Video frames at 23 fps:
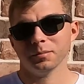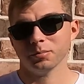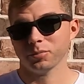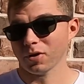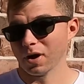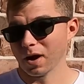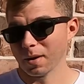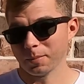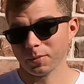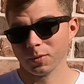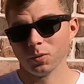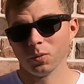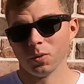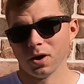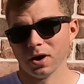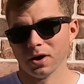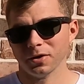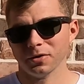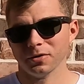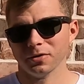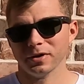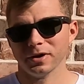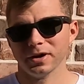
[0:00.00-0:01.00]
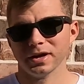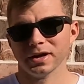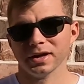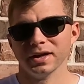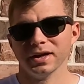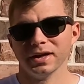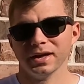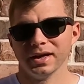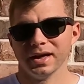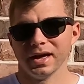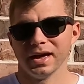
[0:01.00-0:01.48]
proper watering,
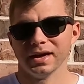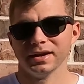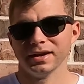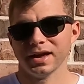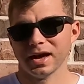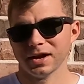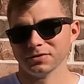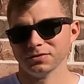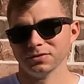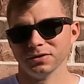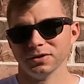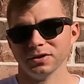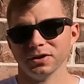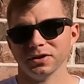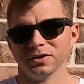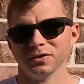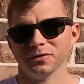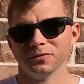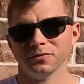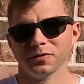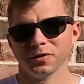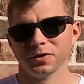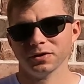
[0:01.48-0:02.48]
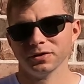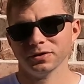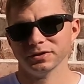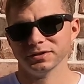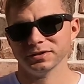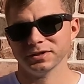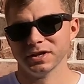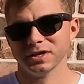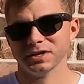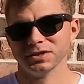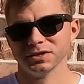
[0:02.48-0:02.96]
and naturally a good
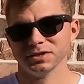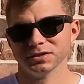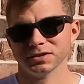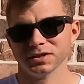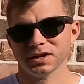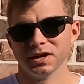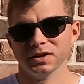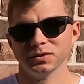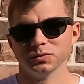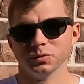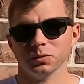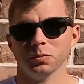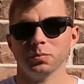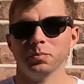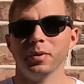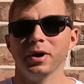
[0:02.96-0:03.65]
fertilization schedule.